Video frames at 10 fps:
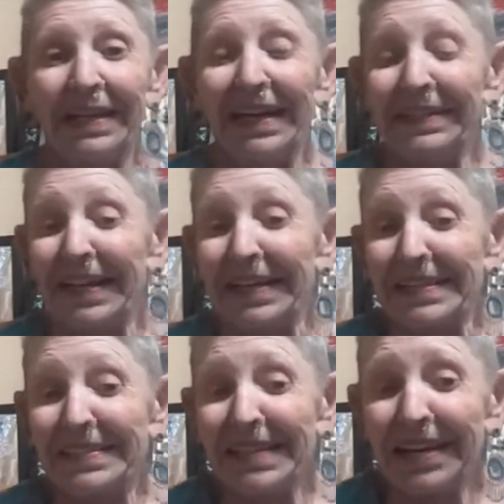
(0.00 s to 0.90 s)
And like I
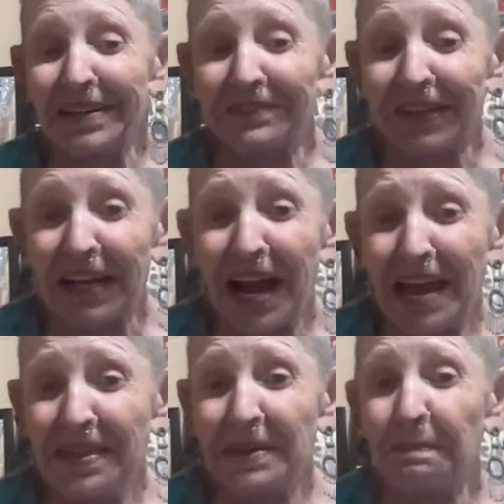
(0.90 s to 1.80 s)
said, if the
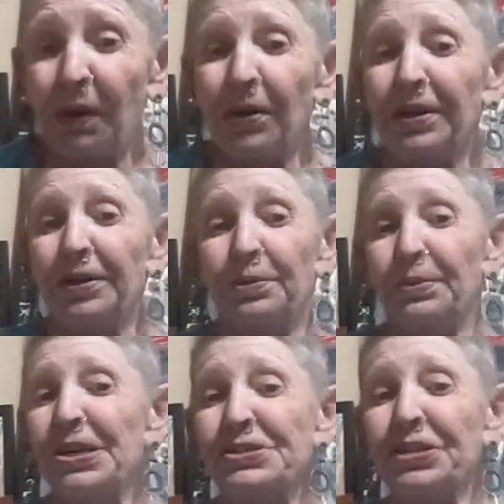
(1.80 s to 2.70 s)
guy that bought it
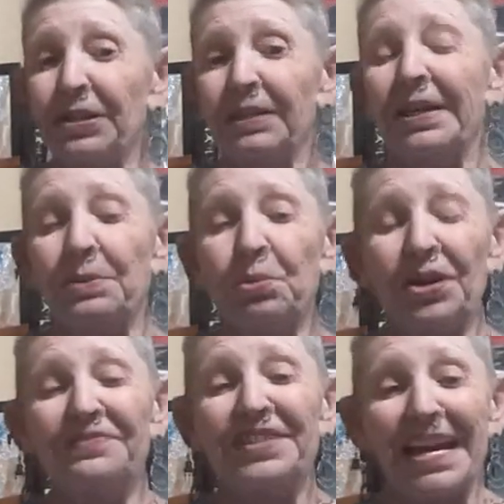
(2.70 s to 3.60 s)
originally
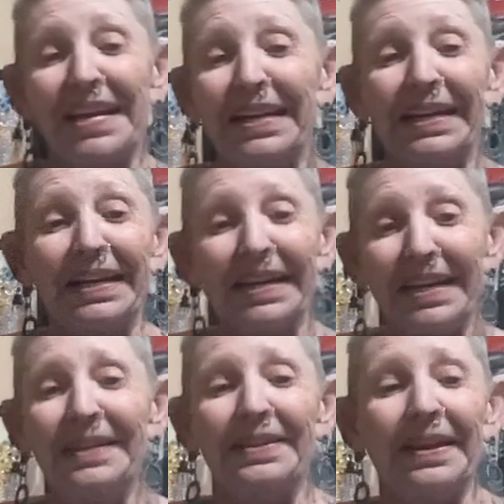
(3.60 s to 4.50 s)
would have taken it
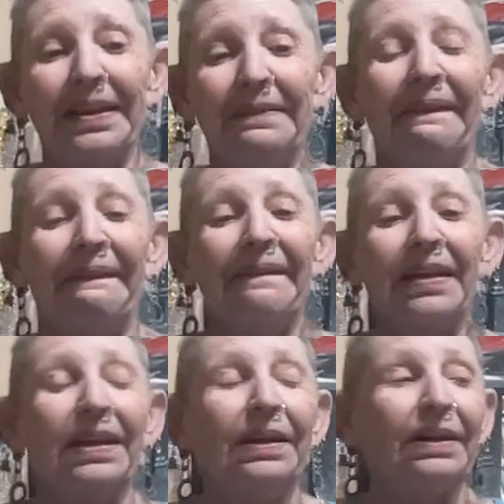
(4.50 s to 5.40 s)
in,
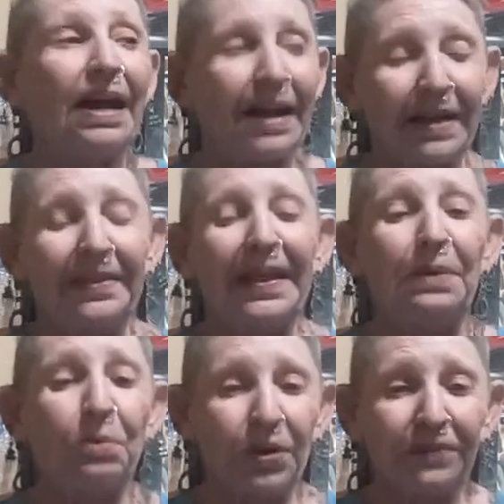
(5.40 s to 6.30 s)

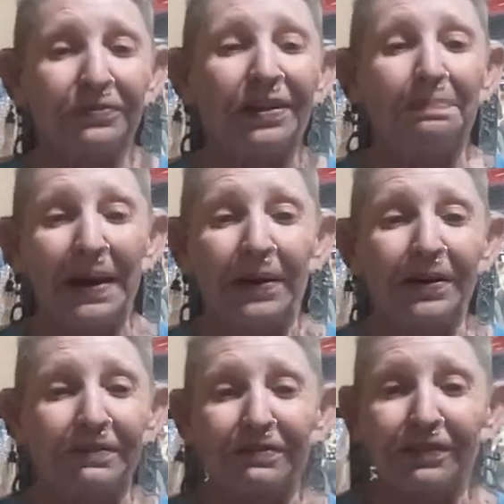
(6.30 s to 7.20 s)
they would have
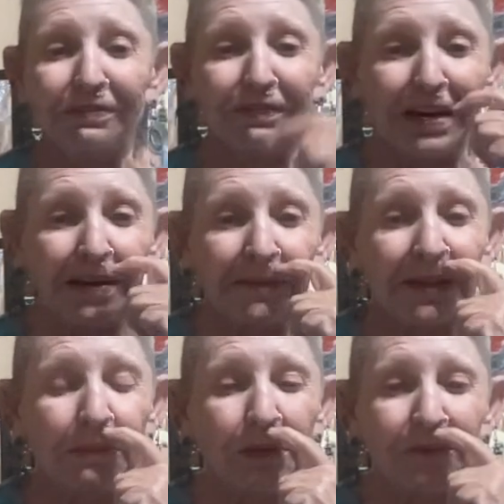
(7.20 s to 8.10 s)
repaired it for free.
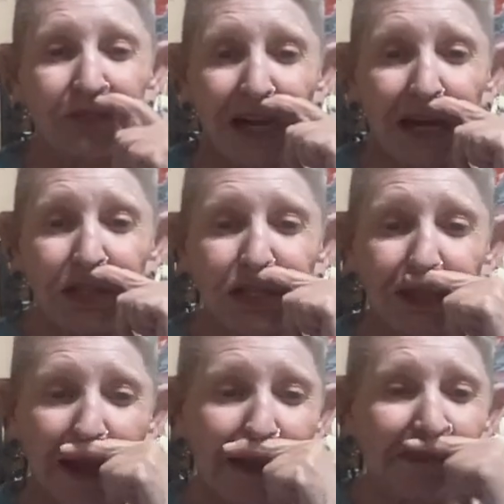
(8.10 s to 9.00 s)
They would have
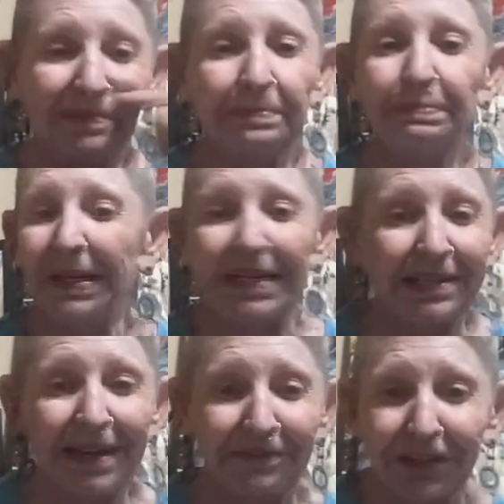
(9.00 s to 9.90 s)
changed that, but
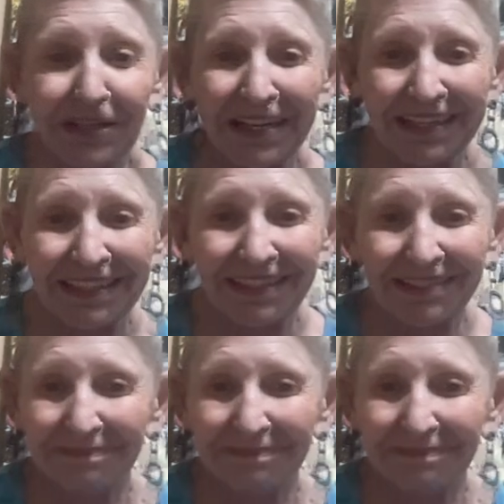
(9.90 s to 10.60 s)
he never did.